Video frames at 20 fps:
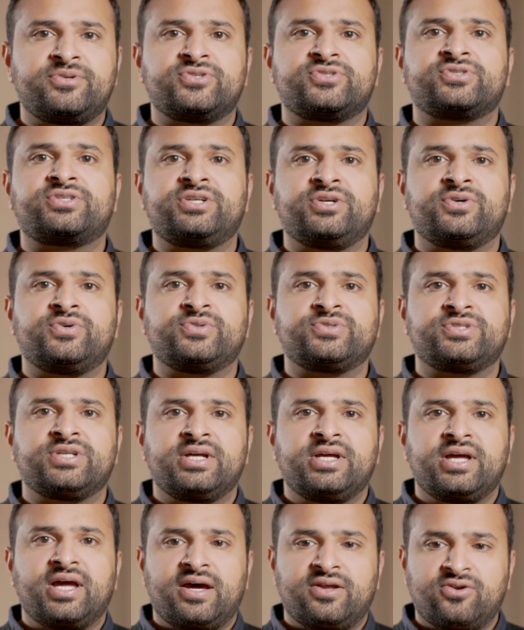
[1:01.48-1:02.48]
skills
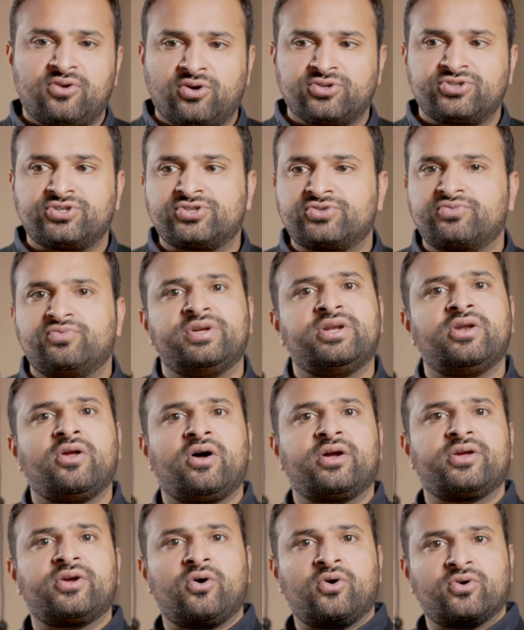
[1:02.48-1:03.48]
and not just
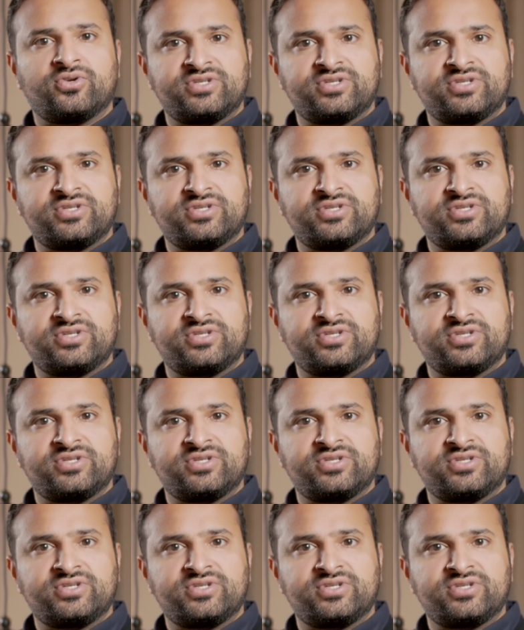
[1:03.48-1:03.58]
rely on